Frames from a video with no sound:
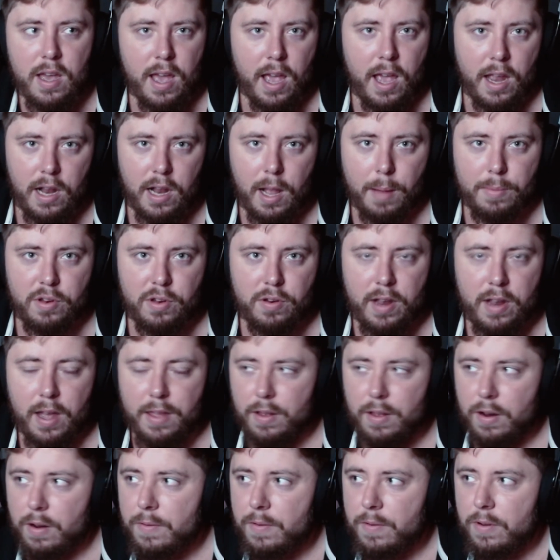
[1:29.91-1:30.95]
and come
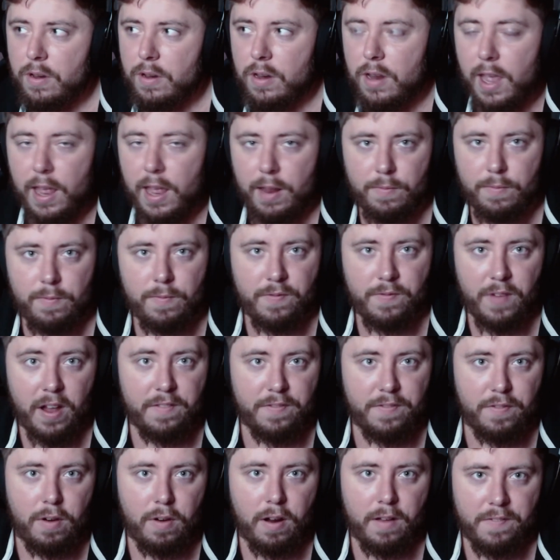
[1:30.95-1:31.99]
together and fight
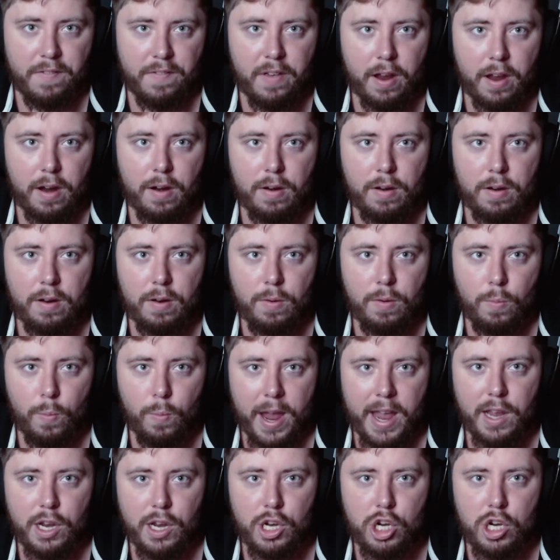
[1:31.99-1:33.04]
for a fair
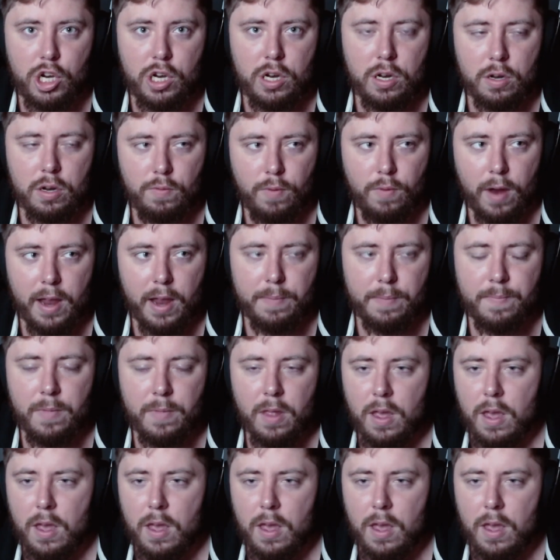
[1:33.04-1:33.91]
wage, right?